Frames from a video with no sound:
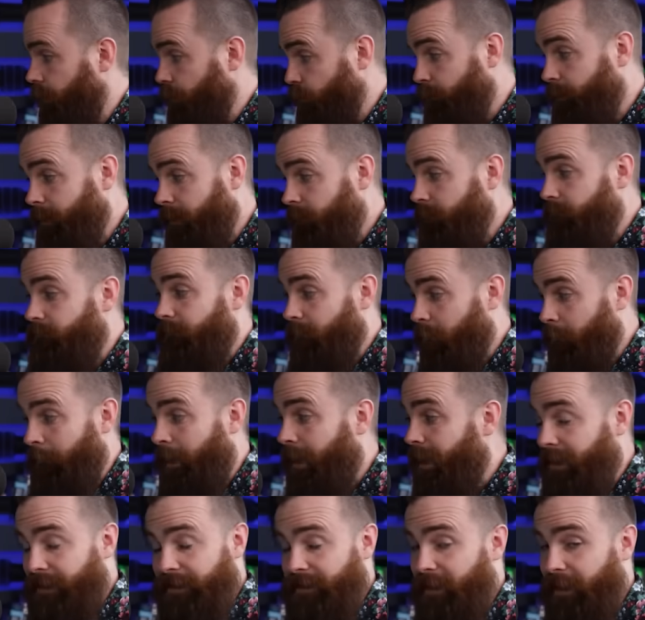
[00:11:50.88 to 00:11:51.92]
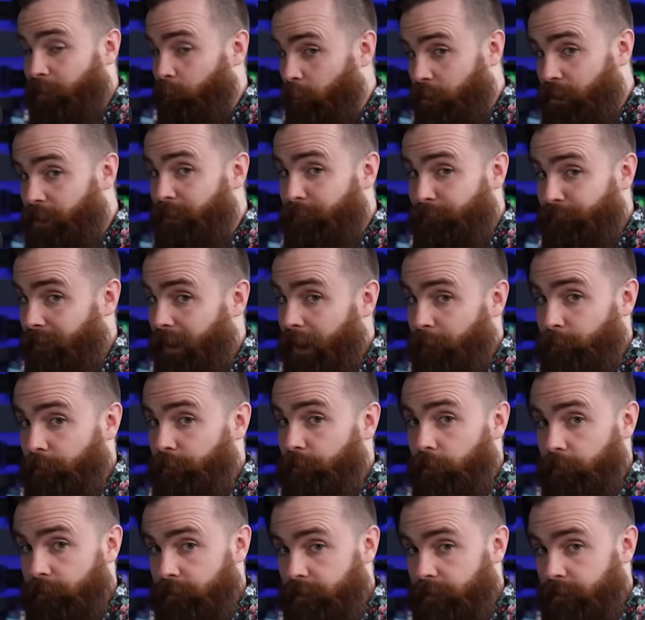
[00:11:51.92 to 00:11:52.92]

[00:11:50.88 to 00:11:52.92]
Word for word: And you'll be amazed at what you can find with all